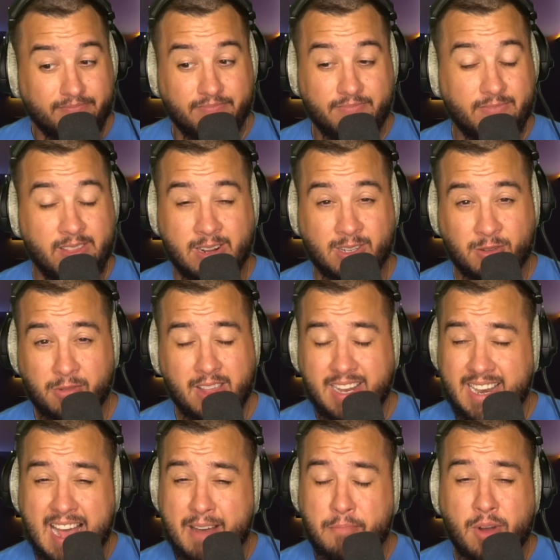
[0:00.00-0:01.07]
there's really
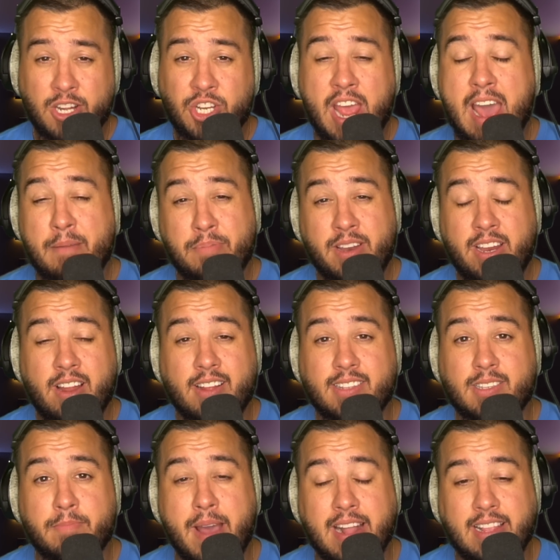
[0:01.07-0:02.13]
not much happening on
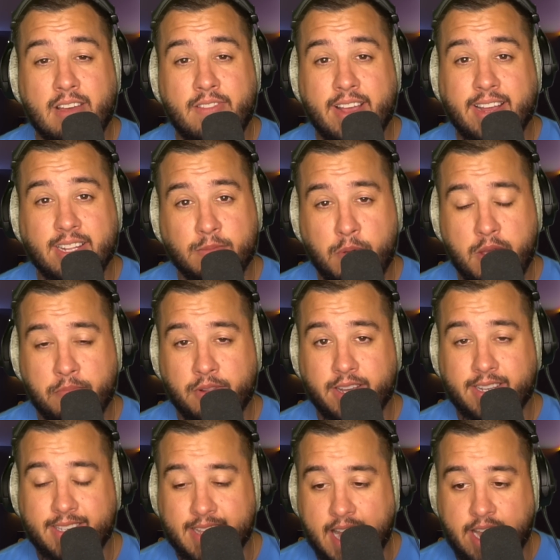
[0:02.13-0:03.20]
SmackDown that gets people
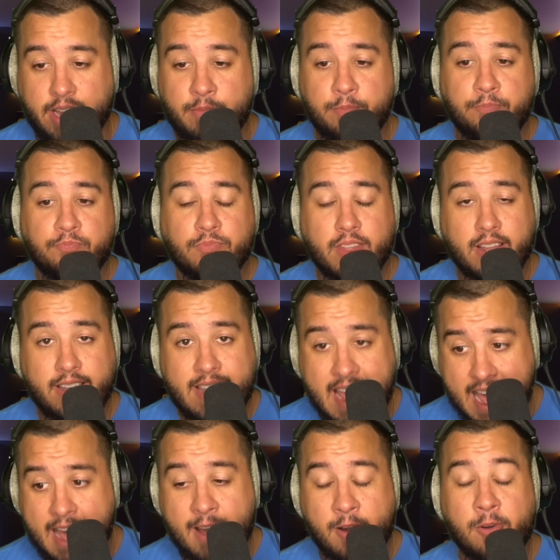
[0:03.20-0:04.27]
excited.
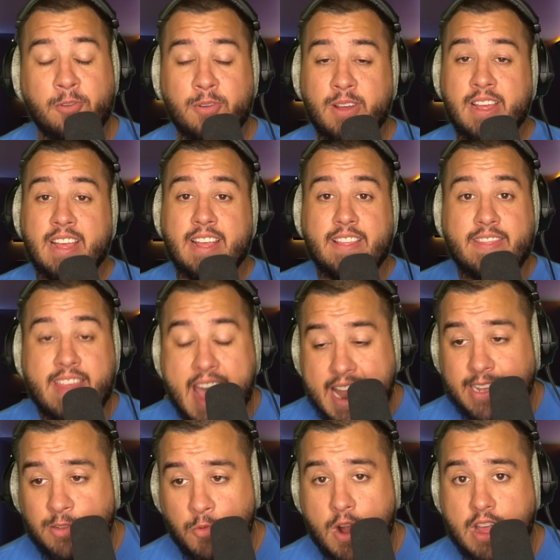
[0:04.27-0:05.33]
Now, that is
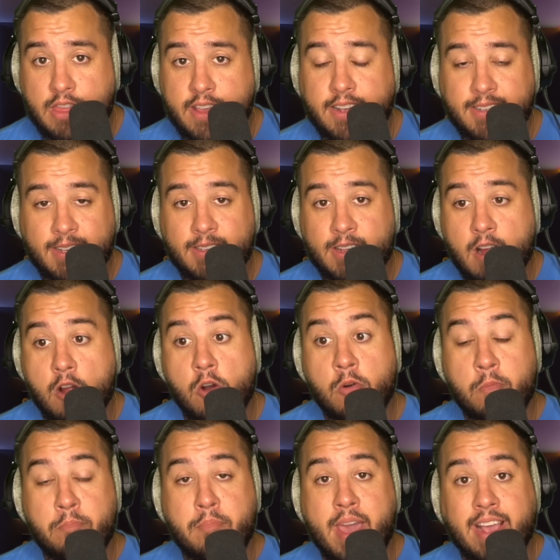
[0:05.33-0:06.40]
where I think Cesaro
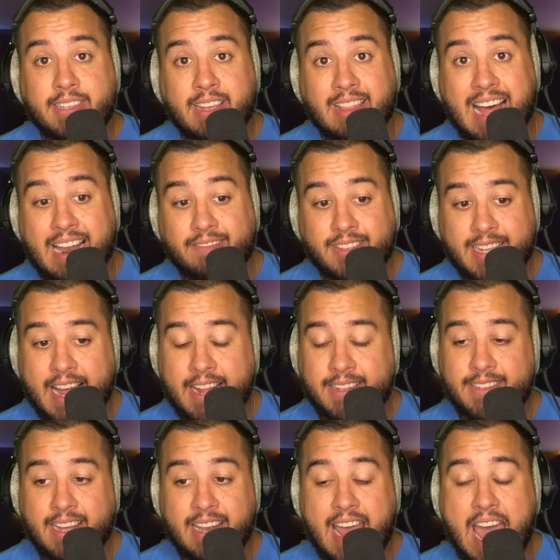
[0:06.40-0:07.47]
makes a lot of sense,
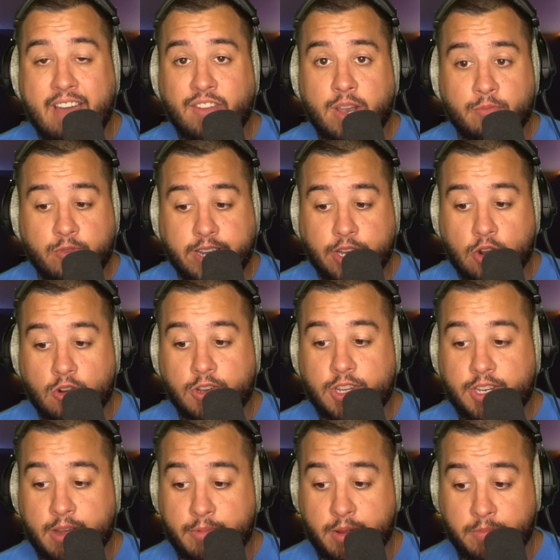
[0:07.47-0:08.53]
and having him return to
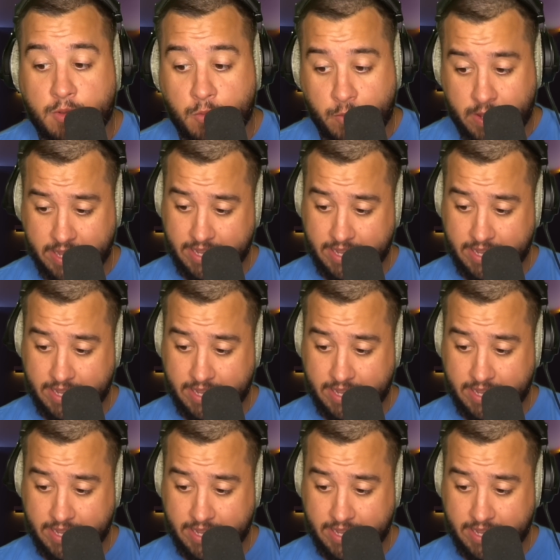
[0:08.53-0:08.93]
WWE